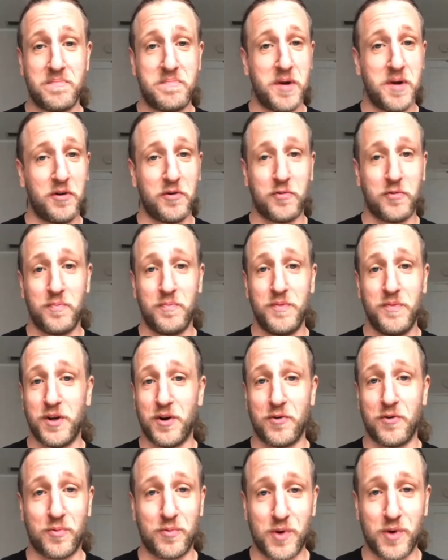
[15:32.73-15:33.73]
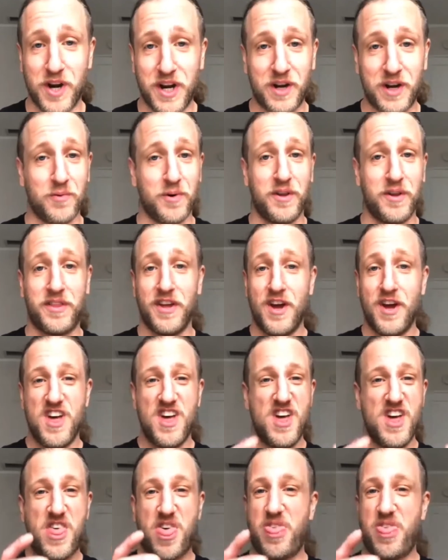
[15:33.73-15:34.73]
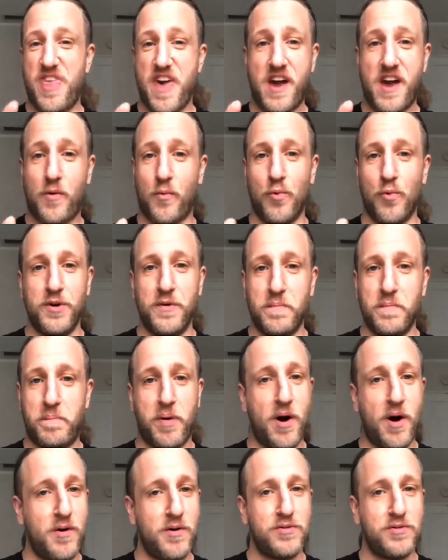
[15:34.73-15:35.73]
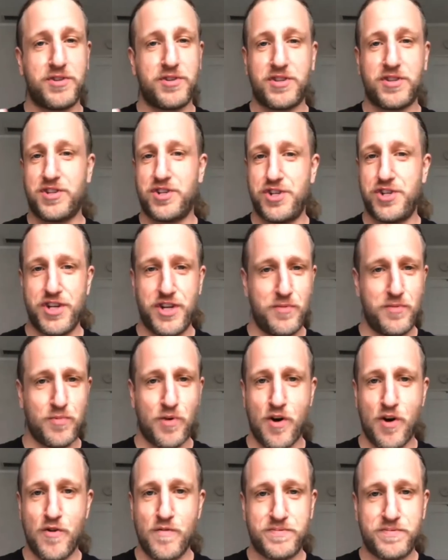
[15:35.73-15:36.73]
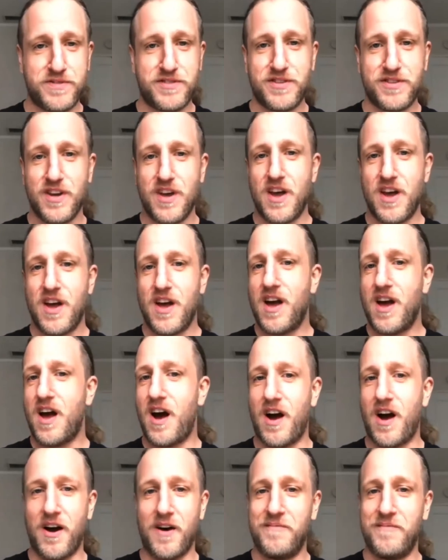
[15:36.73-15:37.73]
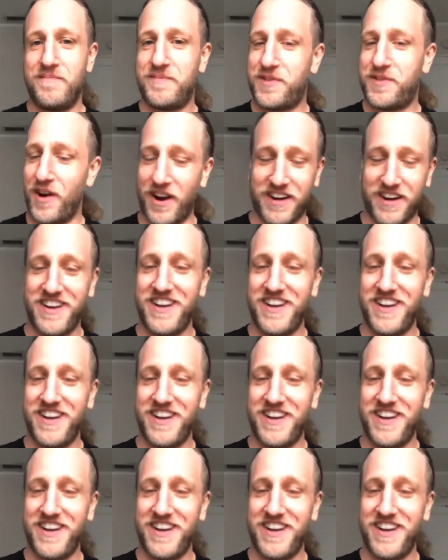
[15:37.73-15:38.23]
built, ring with thick wooden posts, shitty ropes. Sorry.